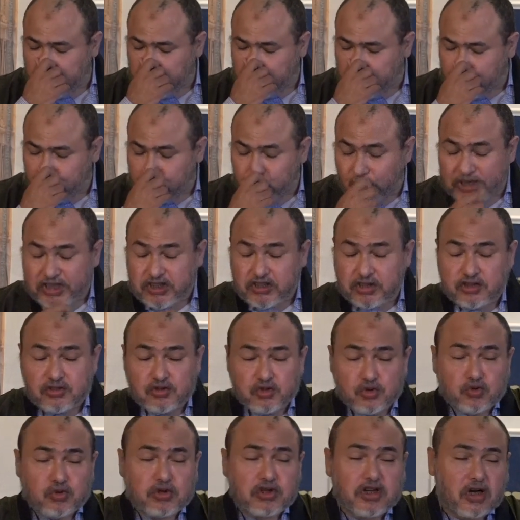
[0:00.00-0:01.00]

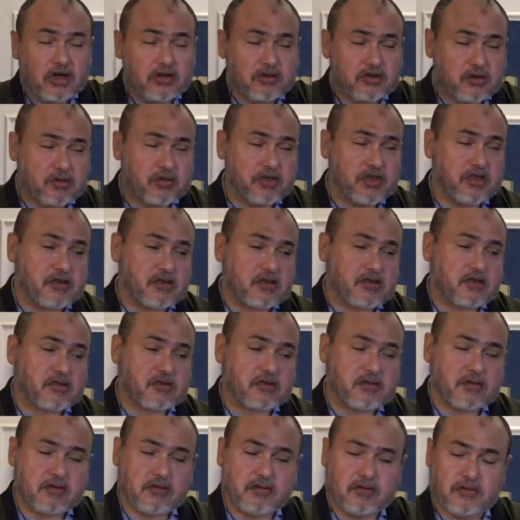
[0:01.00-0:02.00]
22
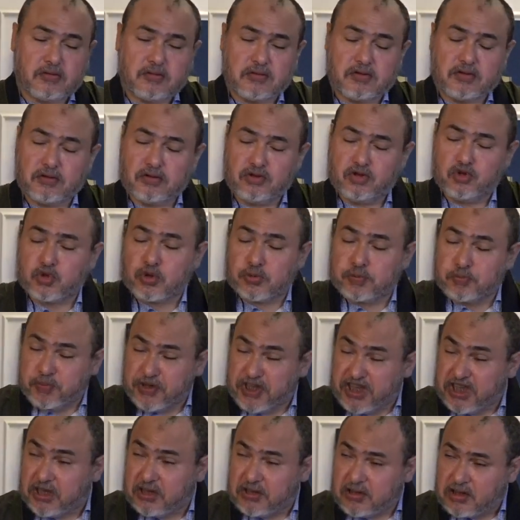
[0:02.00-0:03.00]
countries,
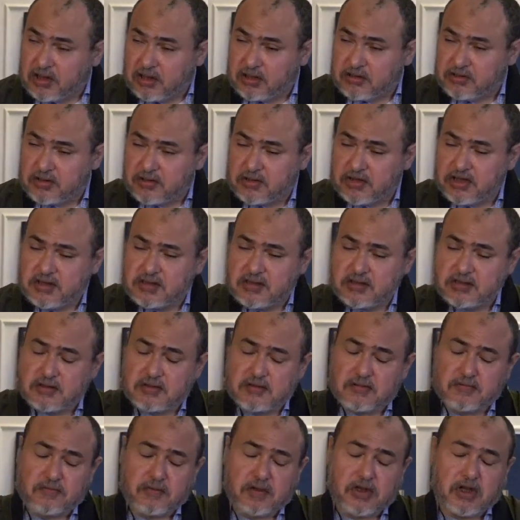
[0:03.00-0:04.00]
European countries,
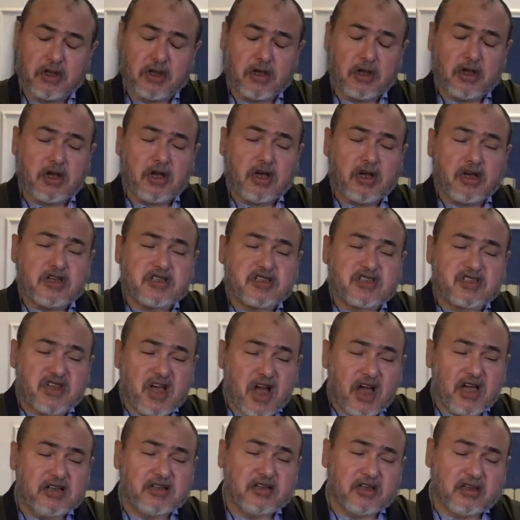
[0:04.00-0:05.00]

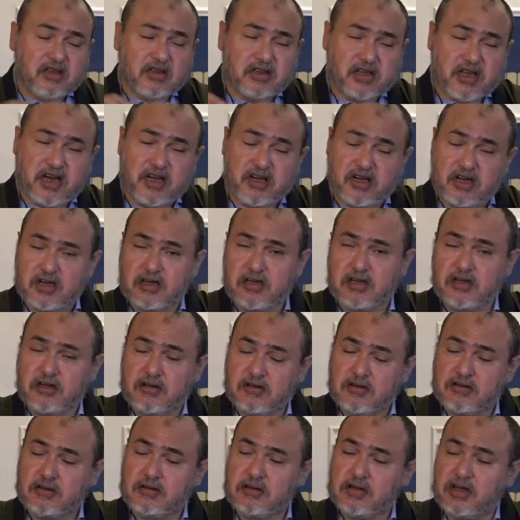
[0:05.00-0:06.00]
signed a letter
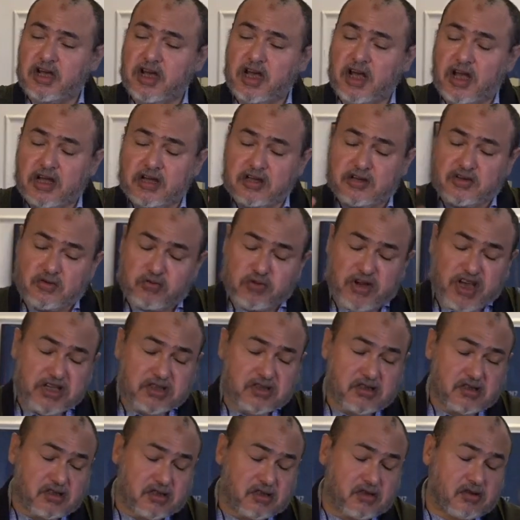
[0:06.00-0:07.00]

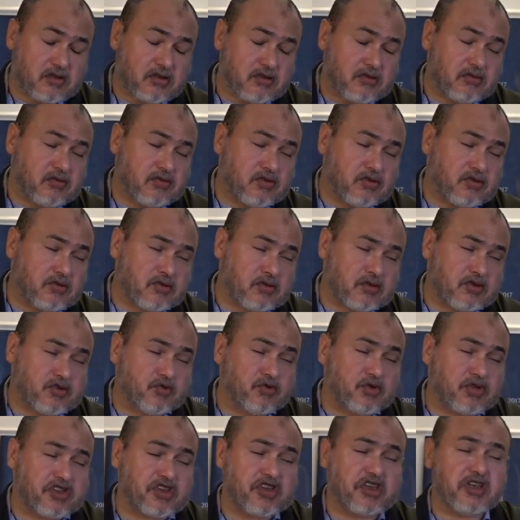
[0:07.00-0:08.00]
addressed to
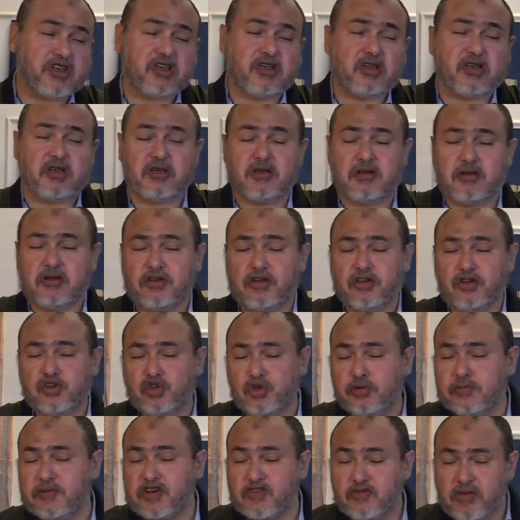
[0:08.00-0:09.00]
the
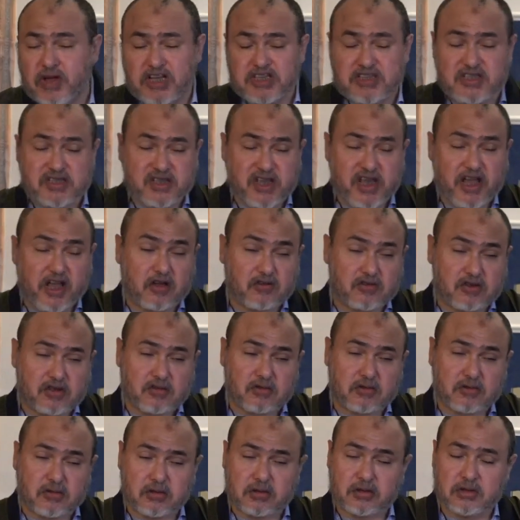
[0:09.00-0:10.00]
Human Rights
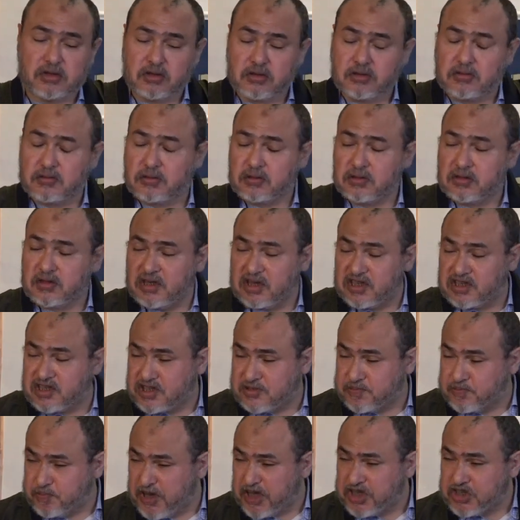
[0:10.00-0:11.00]
Council,
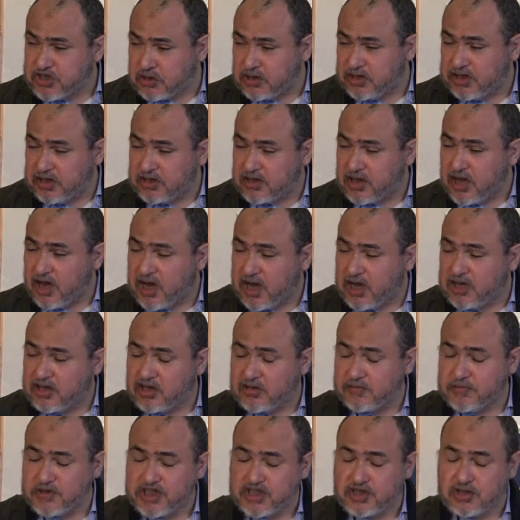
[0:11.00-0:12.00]
especially the High
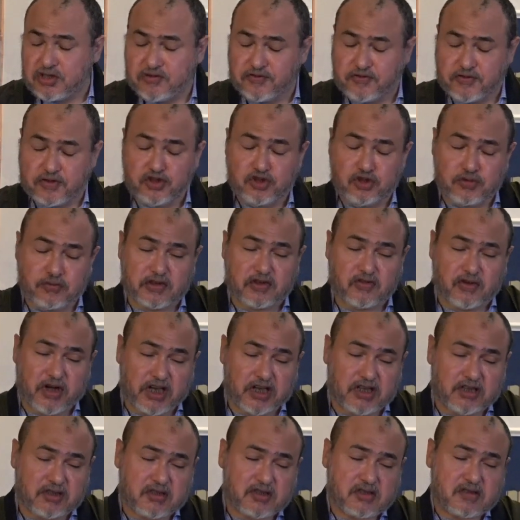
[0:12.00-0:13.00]
Commissioner for Human
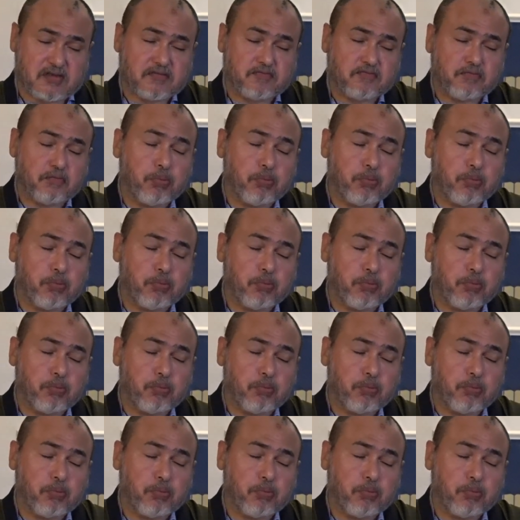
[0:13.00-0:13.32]
Rights,